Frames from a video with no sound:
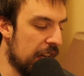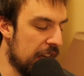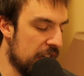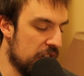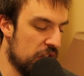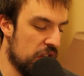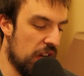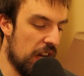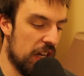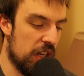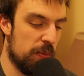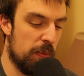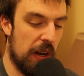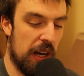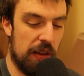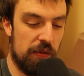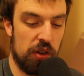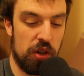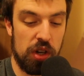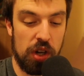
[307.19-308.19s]
As
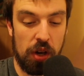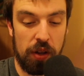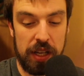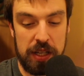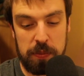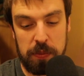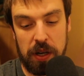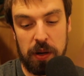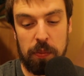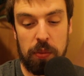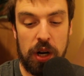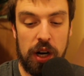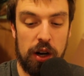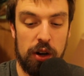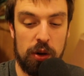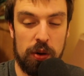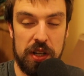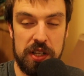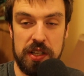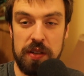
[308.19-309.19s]
many of you know, that's been a prayer
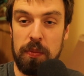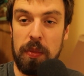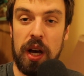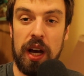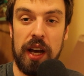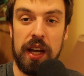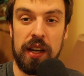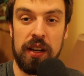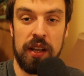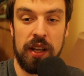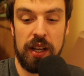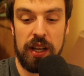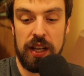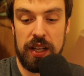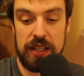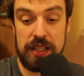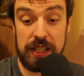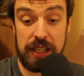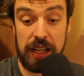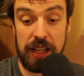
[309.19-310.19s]
request of mine
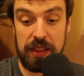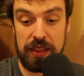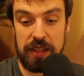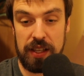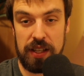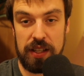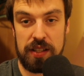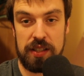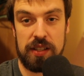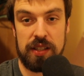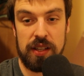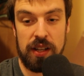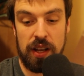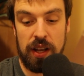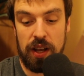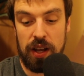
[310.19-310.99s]
to get this.